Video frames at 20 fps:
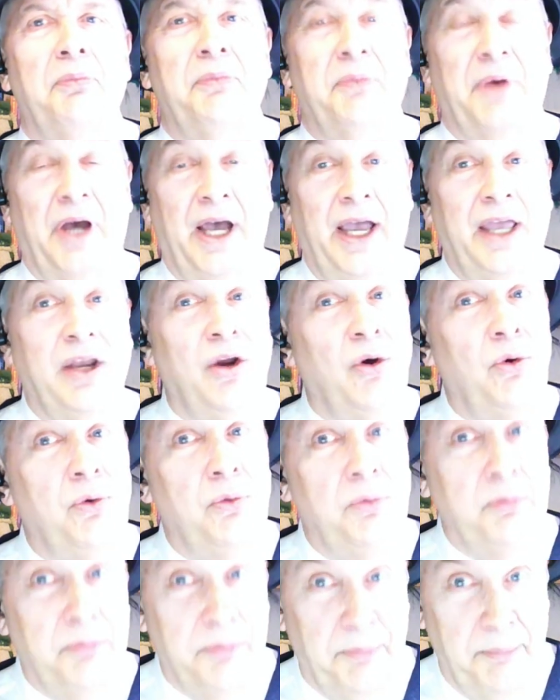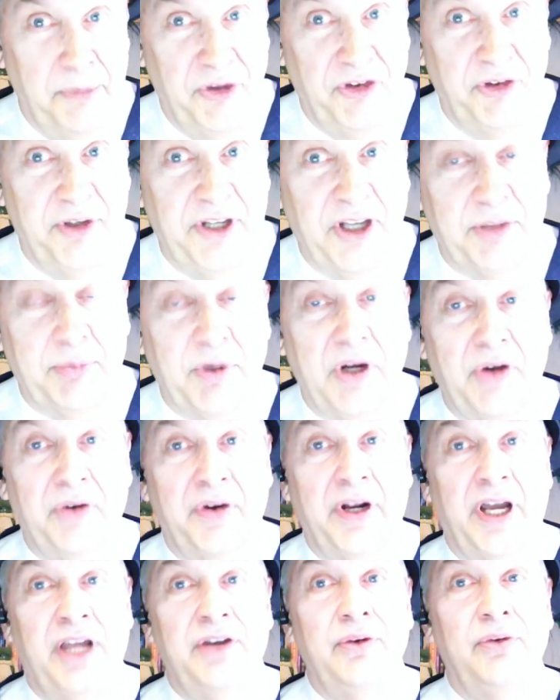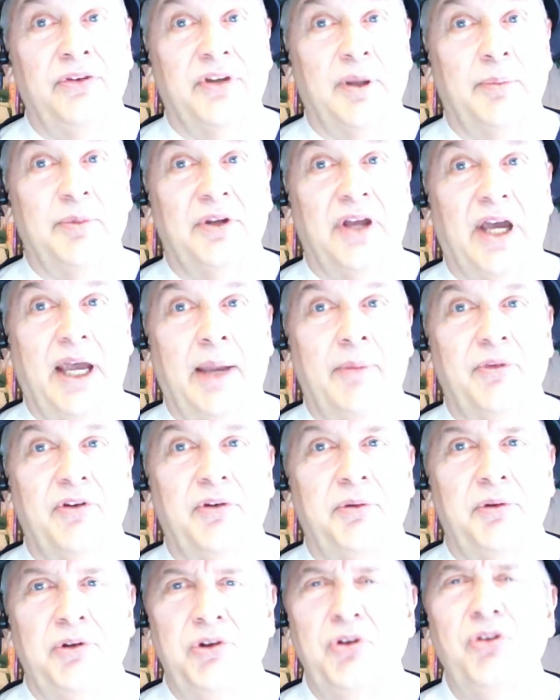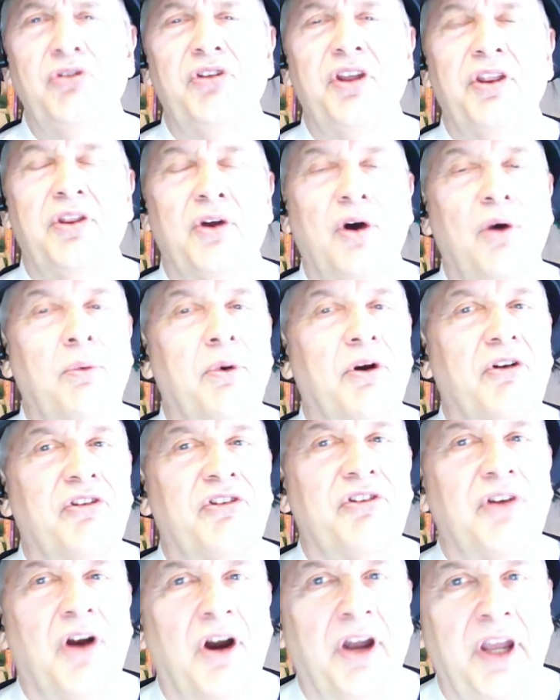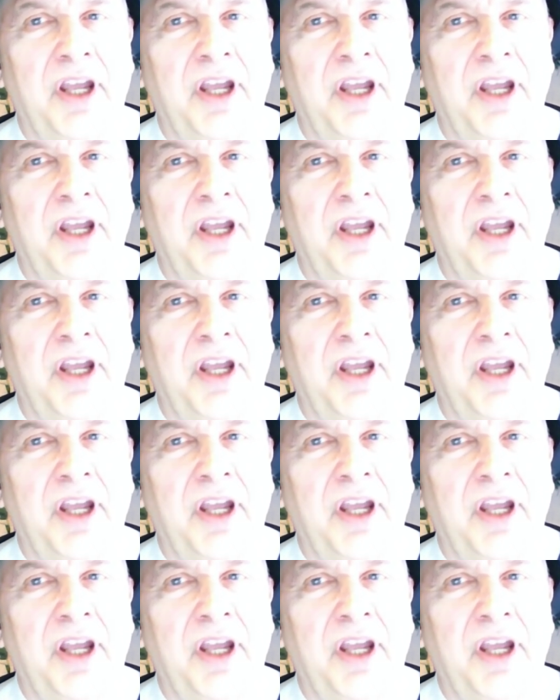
I know Mrs. Desperado and I do sometimes. Usually, though, we're snarking